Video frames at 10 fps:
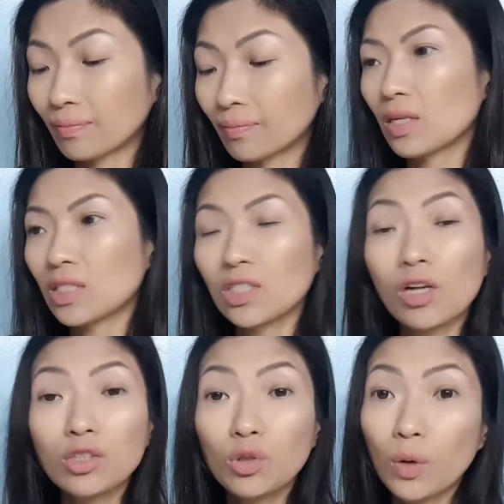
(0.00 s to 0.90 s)
This is
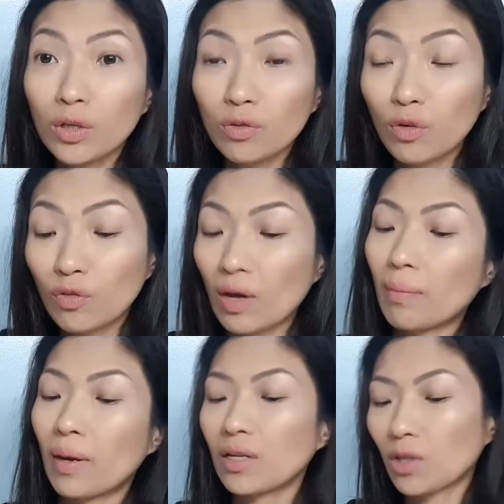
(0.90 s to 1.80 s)
also 250
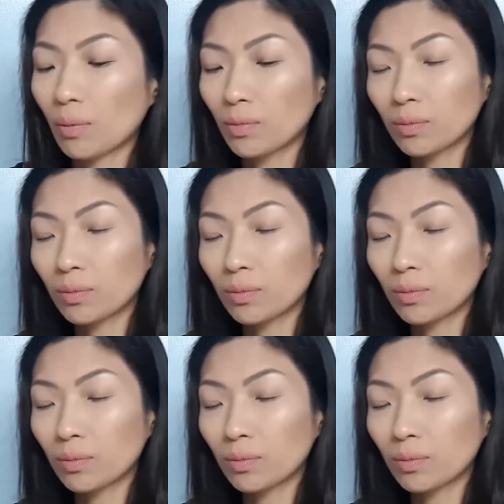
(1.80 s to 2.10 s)
ml, so I'm